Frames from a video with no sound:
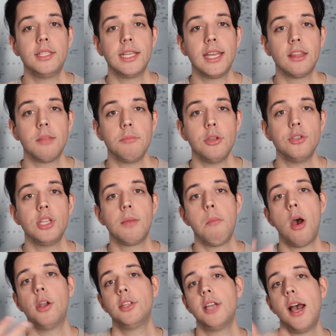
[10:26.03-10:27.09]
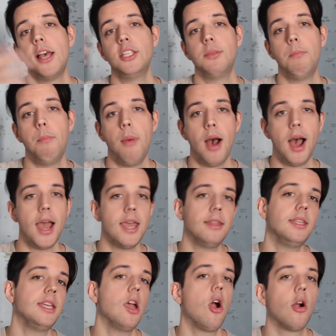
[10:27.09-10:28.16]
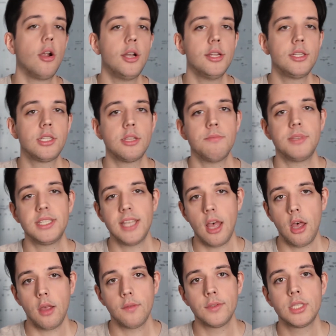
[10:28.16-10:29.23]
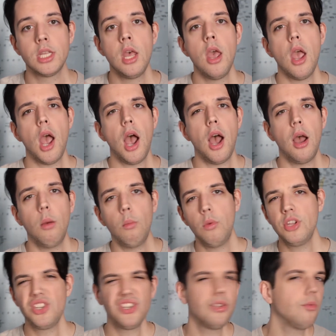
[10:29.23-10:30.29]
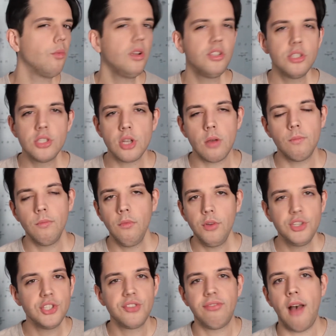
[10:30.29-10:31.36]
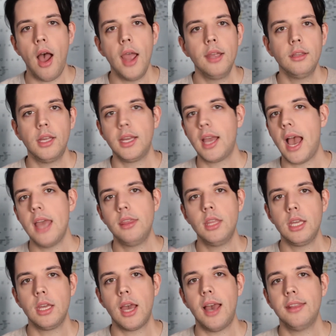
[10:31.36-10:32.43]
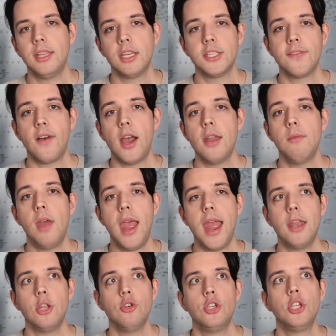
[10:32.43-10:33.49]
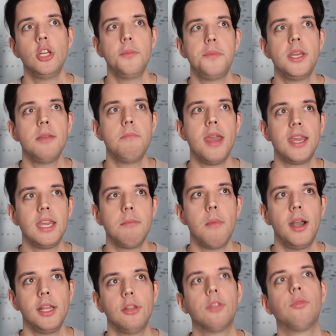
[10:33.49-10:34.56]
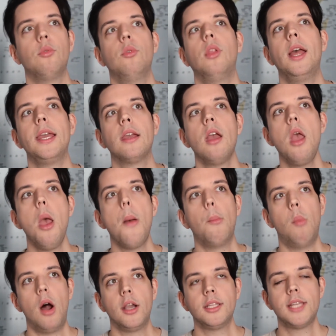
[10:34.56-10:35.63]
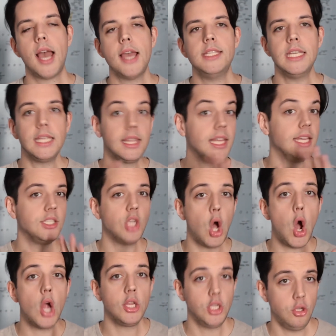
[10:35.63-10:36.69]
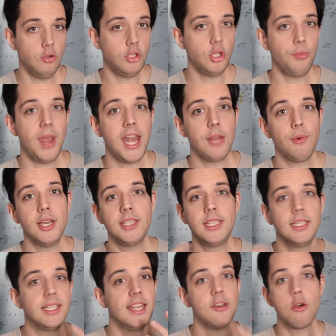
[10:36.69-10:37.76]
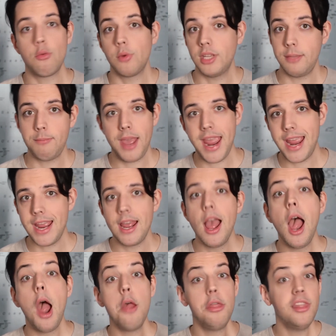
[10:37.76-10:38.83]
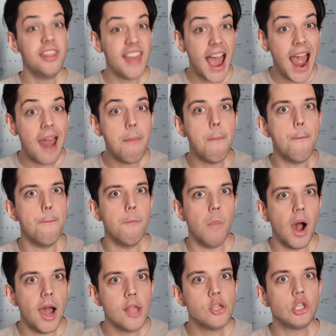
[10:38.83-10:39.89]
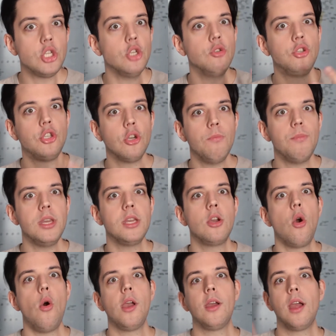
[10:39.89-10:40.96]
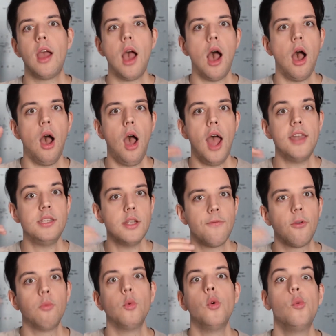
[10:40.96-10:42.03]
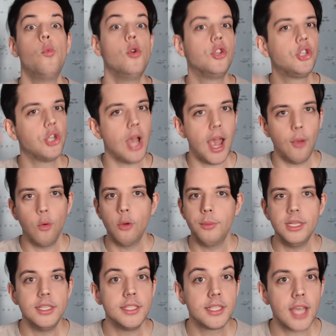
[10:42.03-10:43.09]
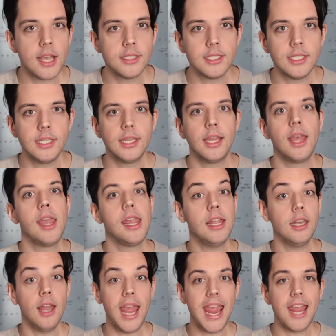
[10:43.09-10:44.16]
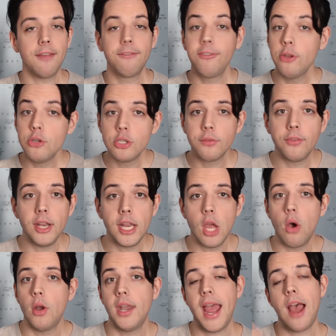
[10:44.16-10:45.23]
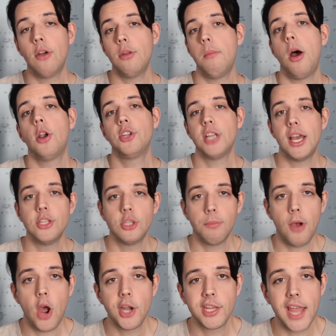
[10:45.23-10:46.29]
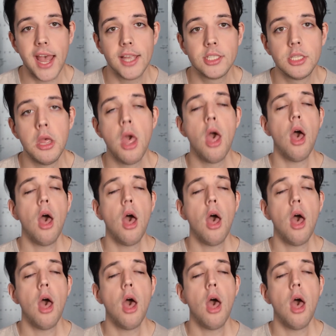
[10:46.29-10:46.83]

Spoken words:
get the music monetized by the artists themselves, which is fine. Like I think it's fine, and you shouldn't be making money through like monetizing things on YouTube anyway, since they don't really pay that much. You should be going a different route, which I will be discussing in a future video on how to monetize your podcast.